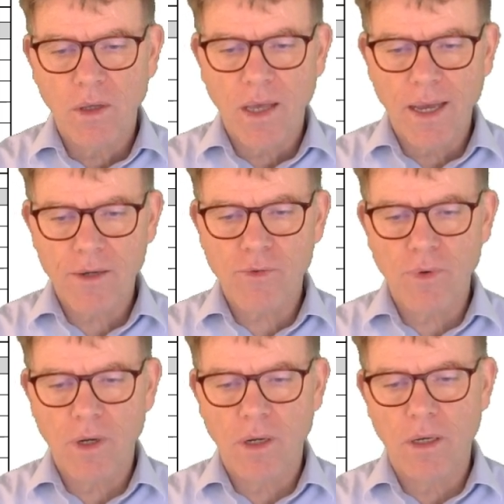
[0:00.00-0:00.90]

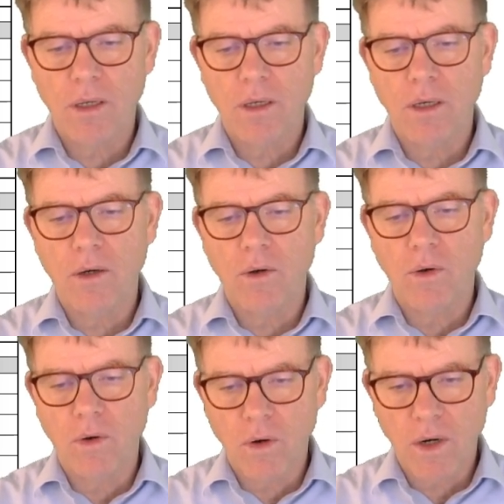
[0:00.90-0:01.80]
actual
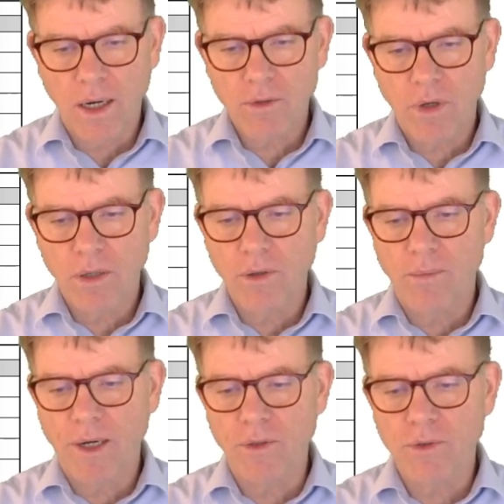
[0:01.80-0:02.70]
or actual year
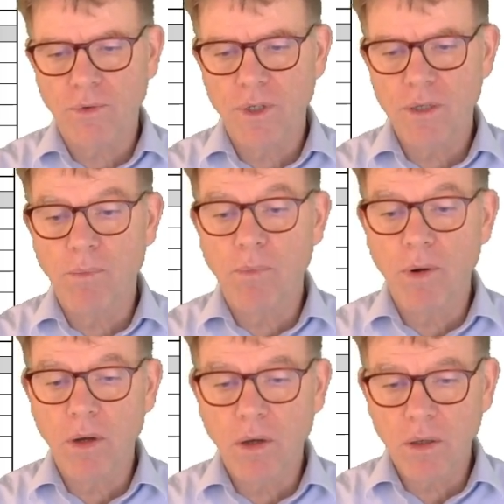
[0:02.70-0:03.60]
-3
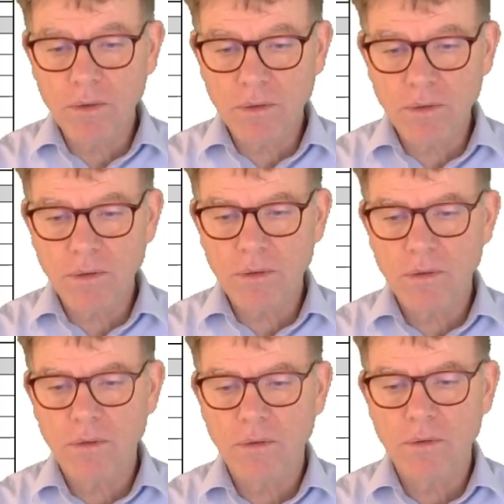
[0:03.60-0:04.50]
plus
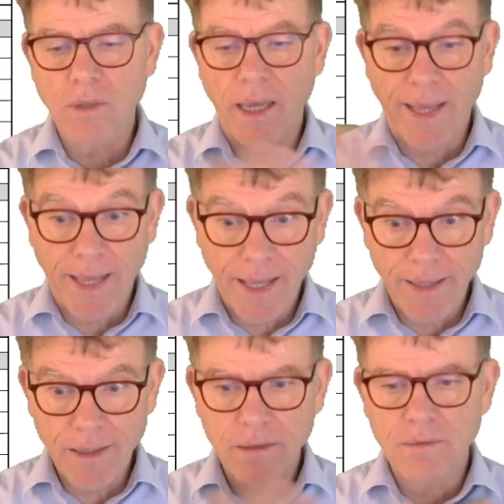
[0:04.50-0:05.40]

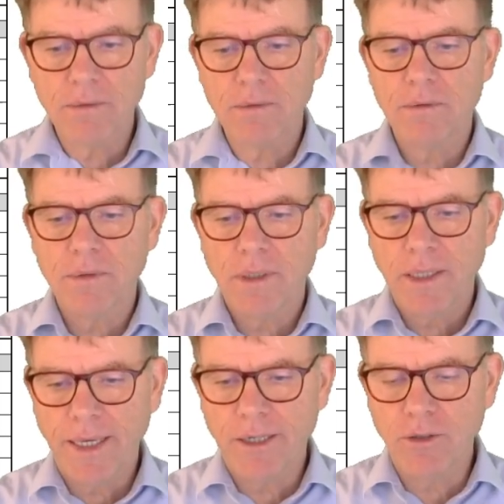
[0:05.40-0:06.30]
and
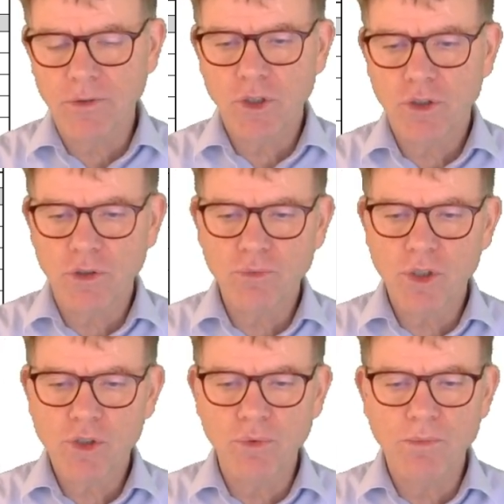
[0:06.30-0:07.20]
a condition which
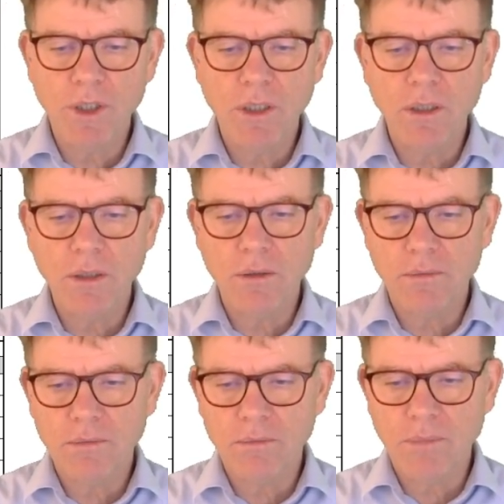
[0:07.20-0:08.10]
should be
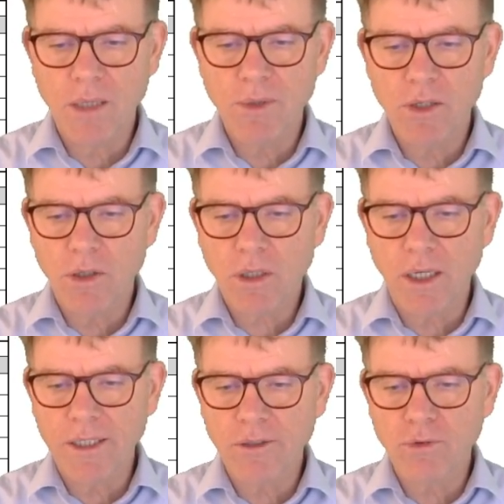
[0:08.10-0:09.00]
maybe not
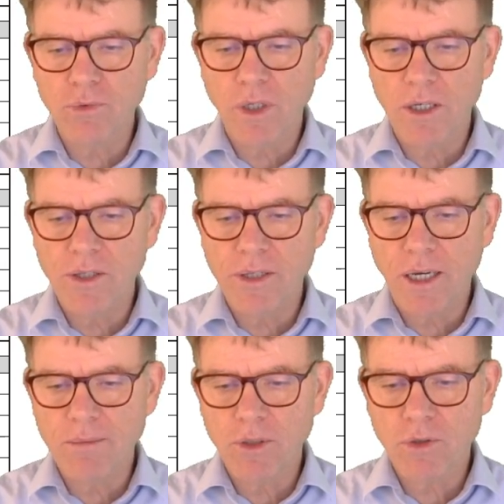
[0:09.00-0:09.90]
linked to any
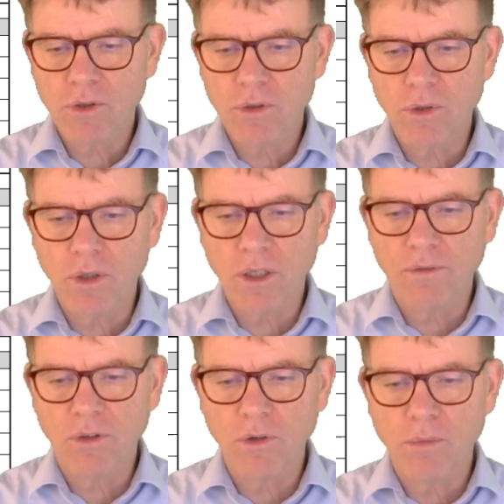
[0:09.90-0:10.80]
dimension or key
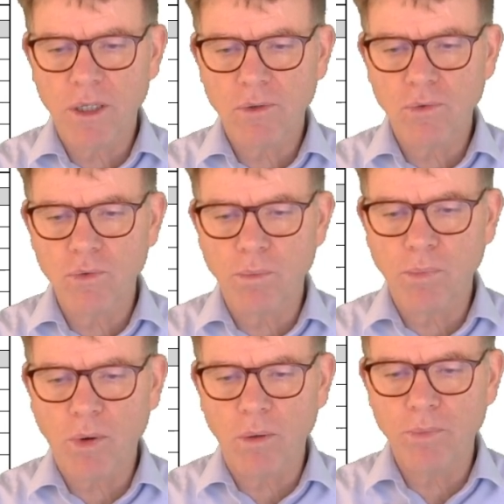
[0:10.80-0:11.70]
figure, but to the
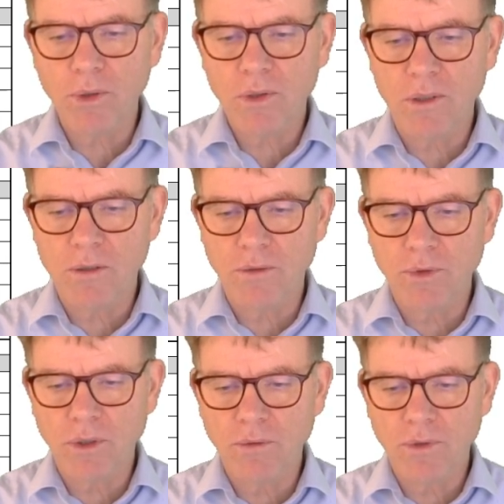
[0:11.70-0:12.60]
properties of the
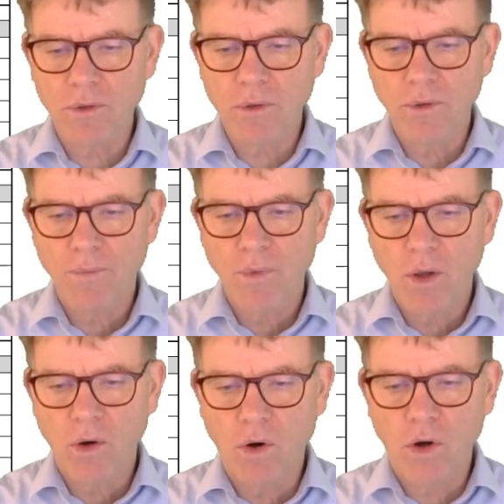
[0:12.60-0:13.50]
key figure
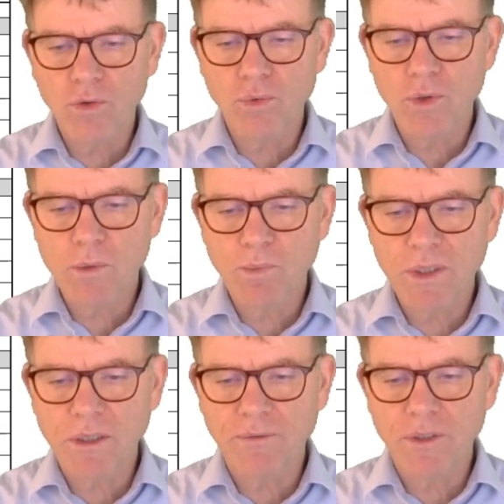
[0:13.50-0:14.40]
or to the
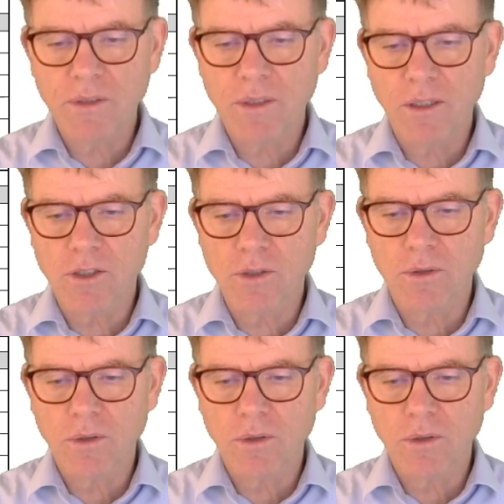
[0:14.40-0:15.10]
specific selection